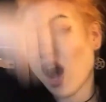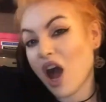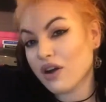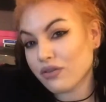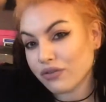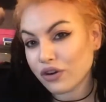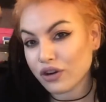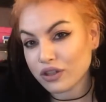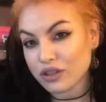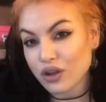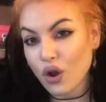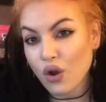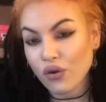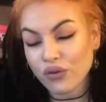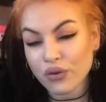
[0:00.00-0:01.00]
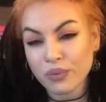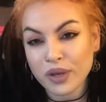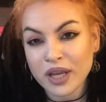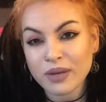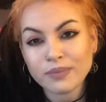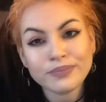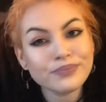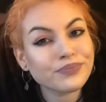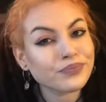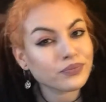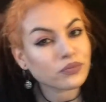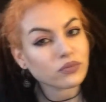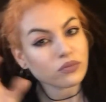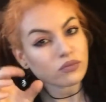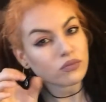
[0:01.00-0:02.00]
covers over me
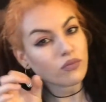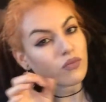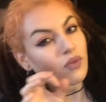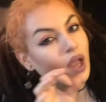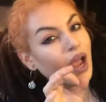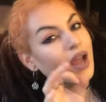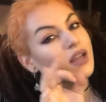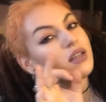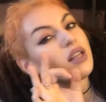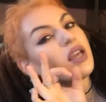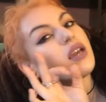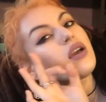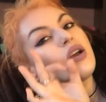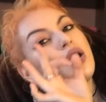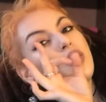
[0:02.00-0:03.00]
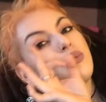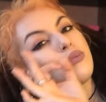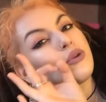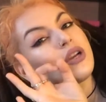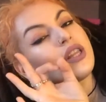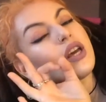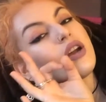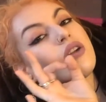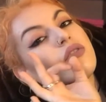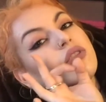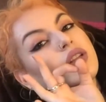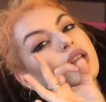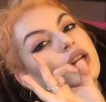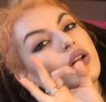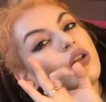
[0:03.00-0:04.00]
and like breathe out of a
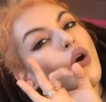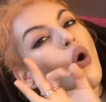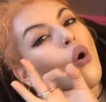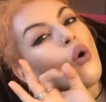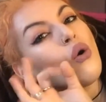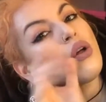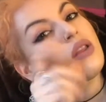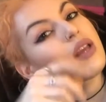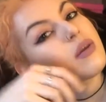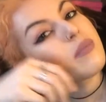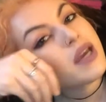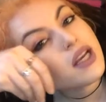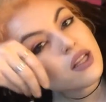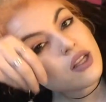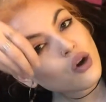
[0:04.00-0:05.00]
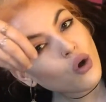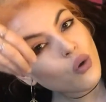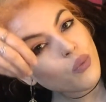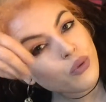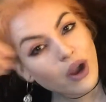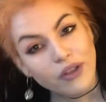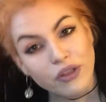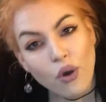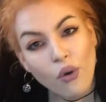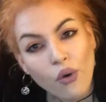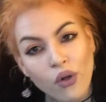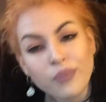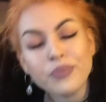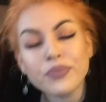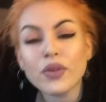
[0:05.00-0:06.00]
little hole, like make a little breath
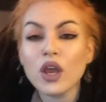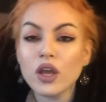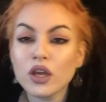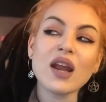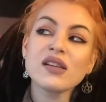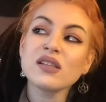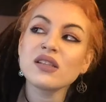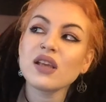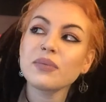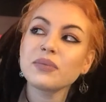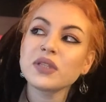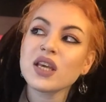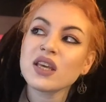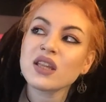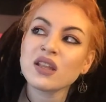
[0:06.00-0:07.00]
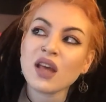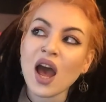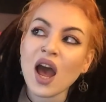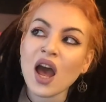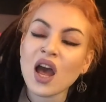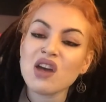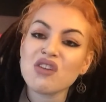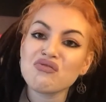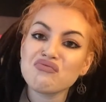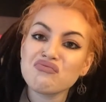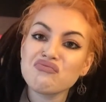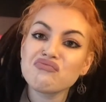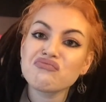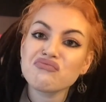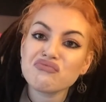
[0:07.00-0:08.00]
hole. And I slept like that
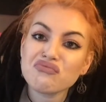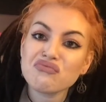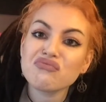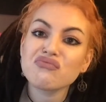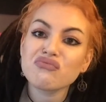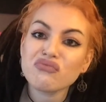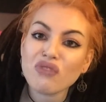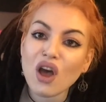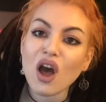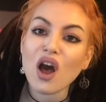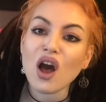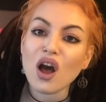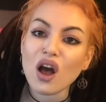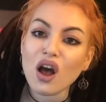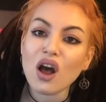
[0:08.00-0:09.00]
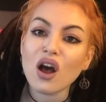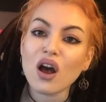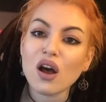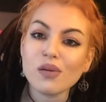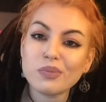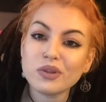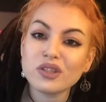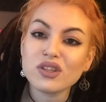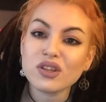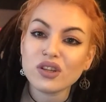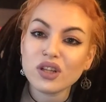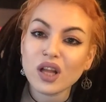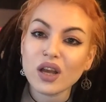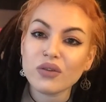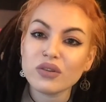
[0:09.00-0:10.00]
up
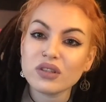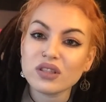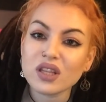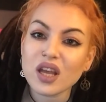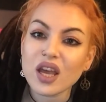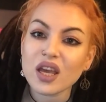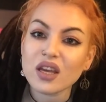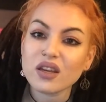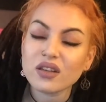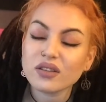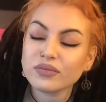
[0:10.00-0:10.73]
until I